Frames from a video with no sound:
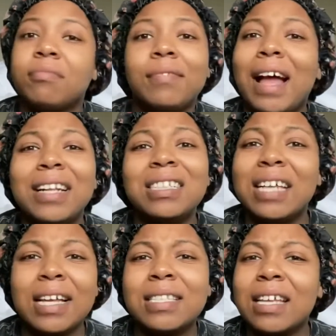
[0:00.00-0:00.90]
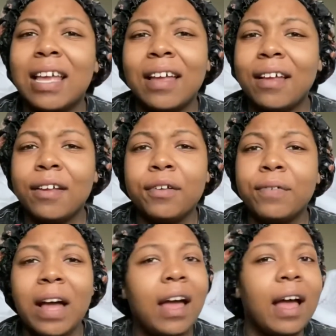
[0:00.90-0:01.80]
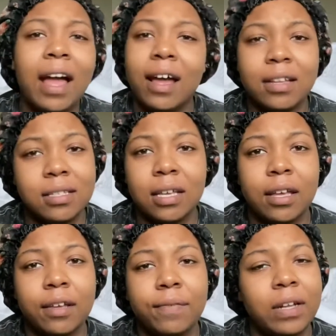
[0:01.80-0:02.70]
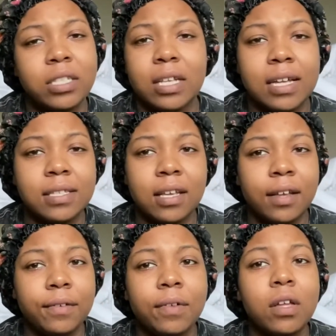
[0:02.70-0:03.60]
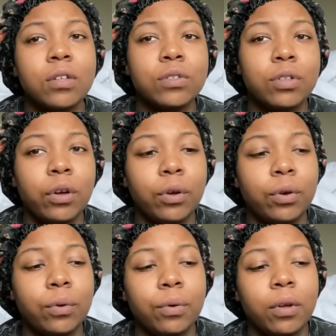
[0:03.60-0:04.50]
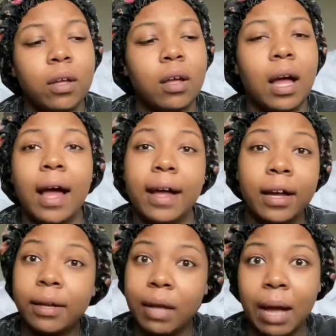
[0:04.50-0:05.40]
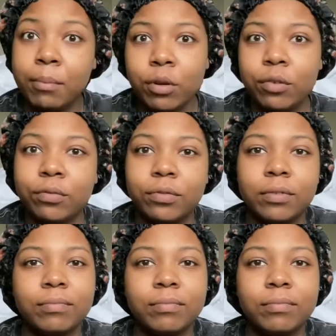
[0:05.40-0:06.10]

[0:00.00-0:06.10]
I just had to give. I just had to give. So I moved.